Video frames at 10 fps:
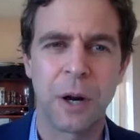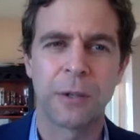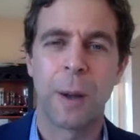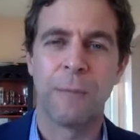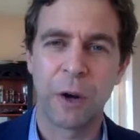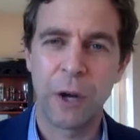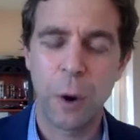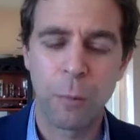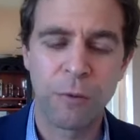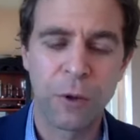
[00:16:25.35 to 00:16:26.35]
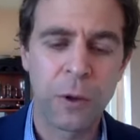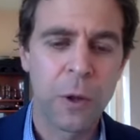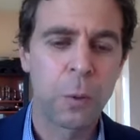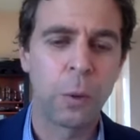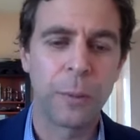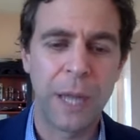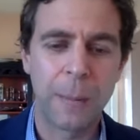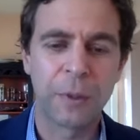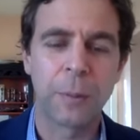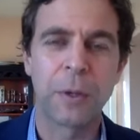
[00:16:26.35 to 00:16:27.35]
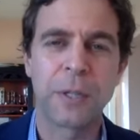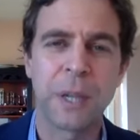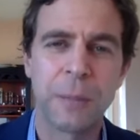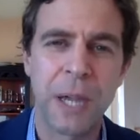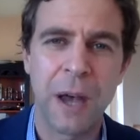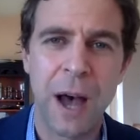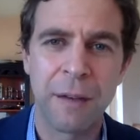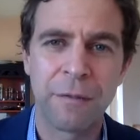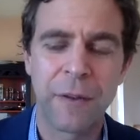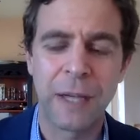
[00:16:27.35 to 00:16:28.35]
So I'm very hopeful we'll be able to pull something off.